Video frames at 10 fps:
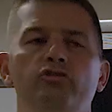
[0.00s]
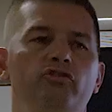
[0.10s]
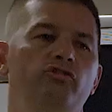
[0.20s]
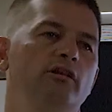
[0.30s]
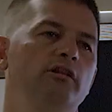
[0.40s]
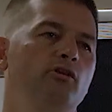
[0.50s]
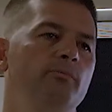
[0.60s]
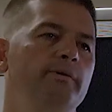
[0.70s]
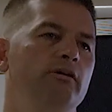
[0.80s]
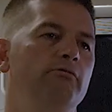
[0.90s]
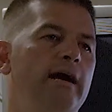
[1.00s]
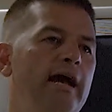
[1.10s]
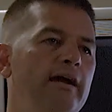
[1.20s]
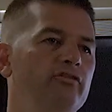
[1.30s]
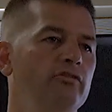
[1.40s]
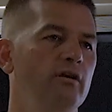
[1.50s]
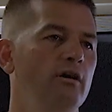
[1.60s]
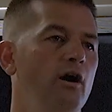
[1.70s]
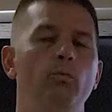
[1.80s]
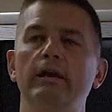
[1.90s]
just a little bit of rash,
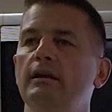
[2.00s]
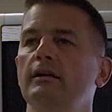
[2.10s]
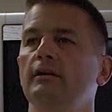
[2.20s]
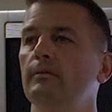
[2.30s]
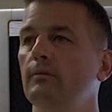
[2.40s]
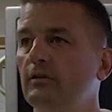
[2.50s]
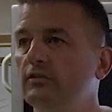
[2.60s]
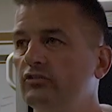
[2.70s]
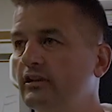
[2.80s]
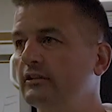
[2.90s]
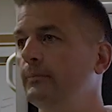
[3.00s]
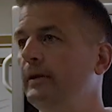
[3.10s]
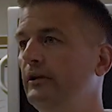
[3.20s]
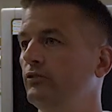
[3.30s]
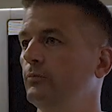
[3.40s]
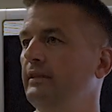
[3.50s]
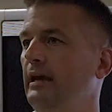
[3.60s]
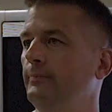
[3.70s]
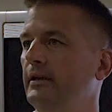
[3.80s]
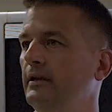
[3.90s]
are we going to stick the patient with
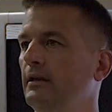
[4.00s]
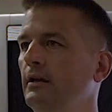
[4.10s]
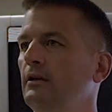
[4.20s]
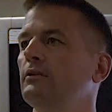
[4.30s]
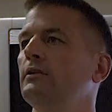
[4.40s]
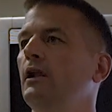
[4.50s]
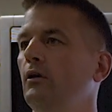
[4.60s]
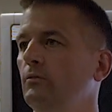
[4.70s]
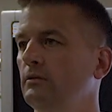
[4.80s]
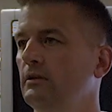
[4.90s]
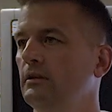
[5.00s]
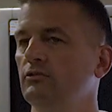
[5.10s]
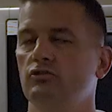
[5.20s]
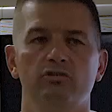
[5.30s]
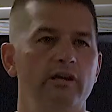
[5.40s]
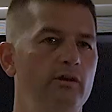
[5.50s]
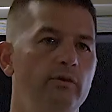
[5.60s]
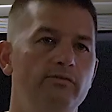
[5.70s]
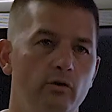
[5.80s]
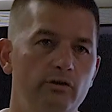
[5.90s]
epi? No, just like
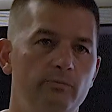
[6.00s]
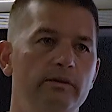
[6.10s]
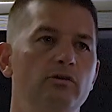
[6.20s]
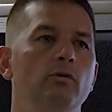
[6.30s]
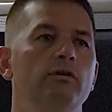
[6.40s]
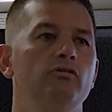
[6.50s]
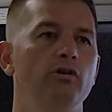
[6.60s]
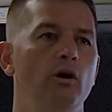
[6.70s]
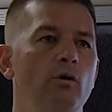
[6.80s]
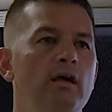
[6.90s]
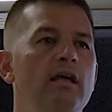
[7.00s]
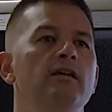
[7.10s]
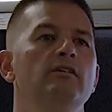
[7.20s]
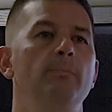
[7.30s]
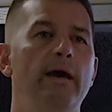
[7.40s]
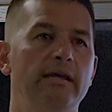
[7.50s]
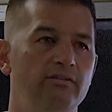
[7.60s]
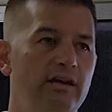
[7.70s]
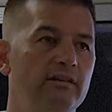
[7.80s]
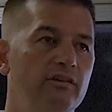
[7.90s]
we've always been doing. So
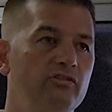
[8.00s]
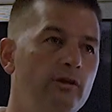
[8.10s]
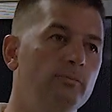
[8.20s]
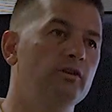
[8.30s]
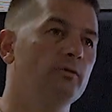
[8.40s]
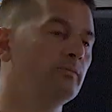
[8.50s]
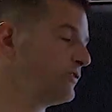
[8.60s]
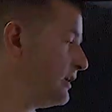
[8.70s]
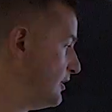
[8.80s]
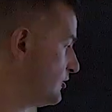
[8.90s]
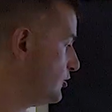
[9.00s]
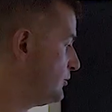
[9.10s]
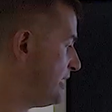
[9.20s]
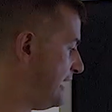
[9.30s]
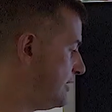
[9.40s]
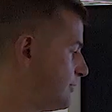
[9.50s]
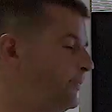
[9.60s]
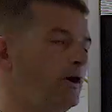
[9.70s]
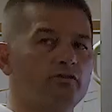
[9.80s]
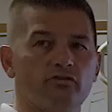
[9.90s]
depends on the symptoms. You take
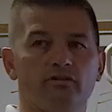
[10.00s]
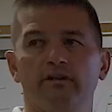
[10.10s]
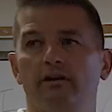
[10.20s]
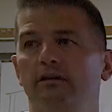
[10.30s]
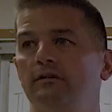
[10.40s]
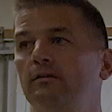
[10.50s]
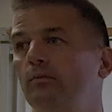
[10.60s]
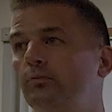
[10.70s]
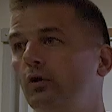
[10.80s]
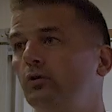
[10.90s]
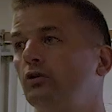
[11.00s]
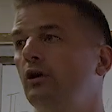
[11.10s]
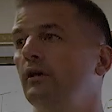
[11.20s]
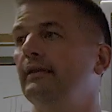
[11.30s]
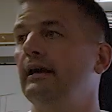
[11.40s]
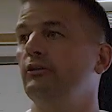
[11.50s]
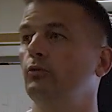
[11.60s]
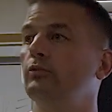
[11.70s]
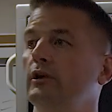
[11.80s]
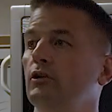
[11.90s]
parts of the protocol that
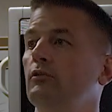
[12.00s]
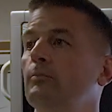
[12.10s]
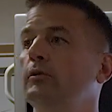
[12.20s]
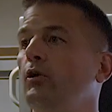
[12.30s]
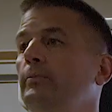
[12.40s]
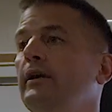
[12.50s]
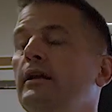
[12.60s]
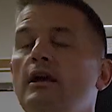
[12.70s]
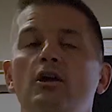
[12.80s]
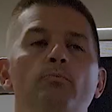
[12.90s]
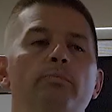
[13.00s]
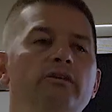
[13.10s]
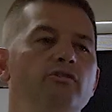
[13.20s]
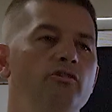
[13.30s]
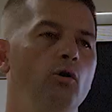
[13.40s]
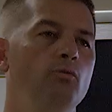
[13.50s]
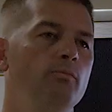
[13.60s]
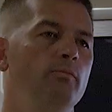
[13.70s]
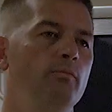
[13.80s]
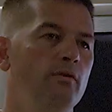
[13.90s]
you think are appropriate, but don't